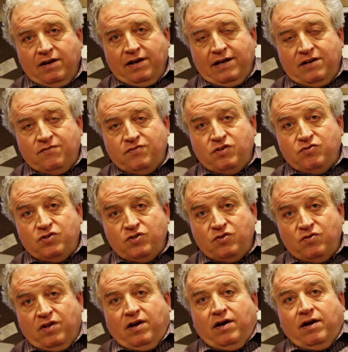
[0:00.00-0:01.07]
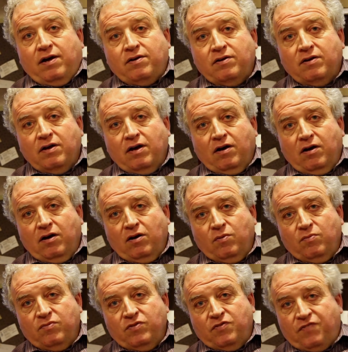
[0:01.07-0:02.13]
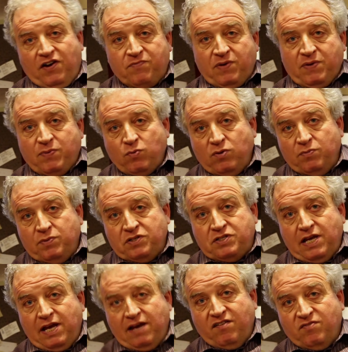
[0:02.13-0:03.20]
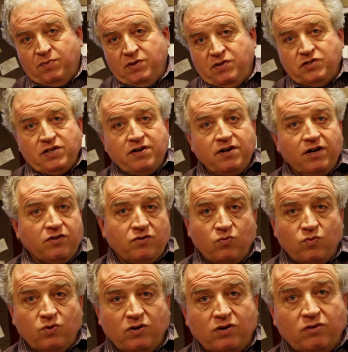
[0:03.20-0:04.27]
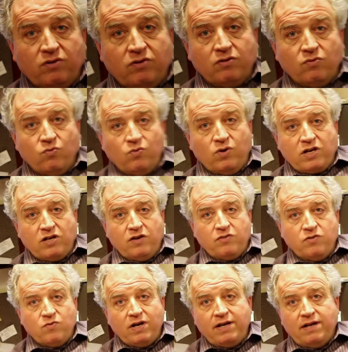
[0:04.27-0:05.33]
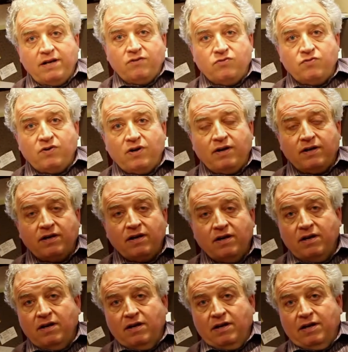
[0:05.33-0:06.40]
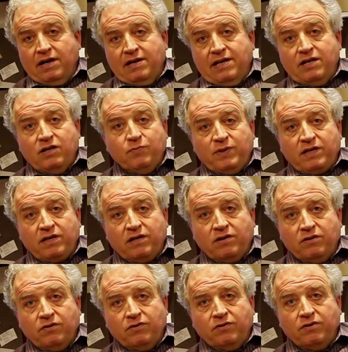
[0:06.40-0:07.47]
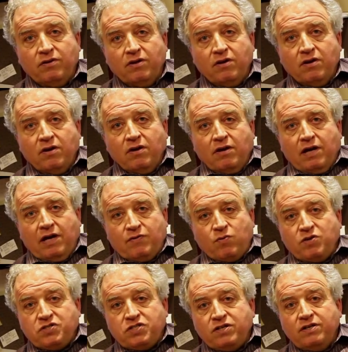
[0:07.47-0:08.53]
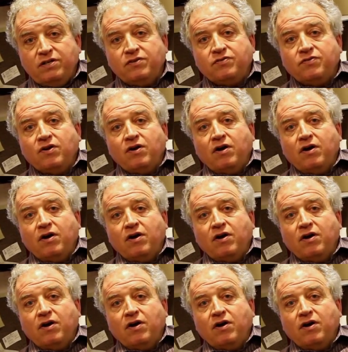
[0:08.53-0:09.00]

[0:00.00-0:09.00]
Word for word: And if you do that, um, the five people will be saved, but there's another worker working on the right hand track, and he'll be killed. And the question is